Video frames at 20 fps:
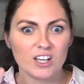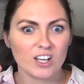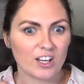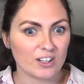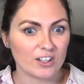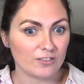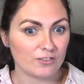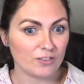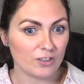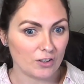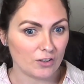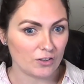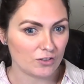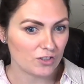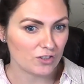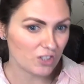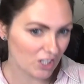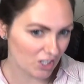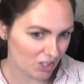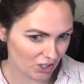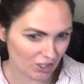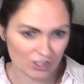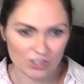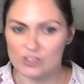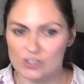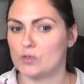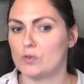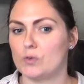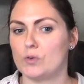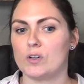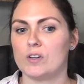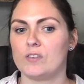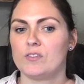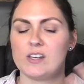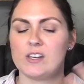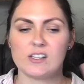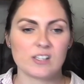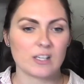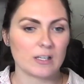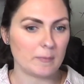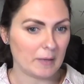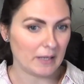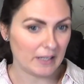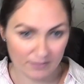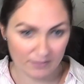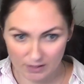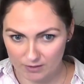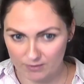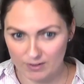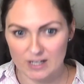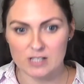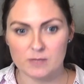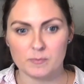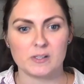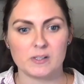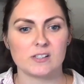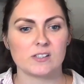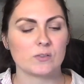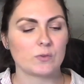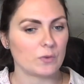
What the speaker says: kind of new traditions, or if there's going to be living arrangements,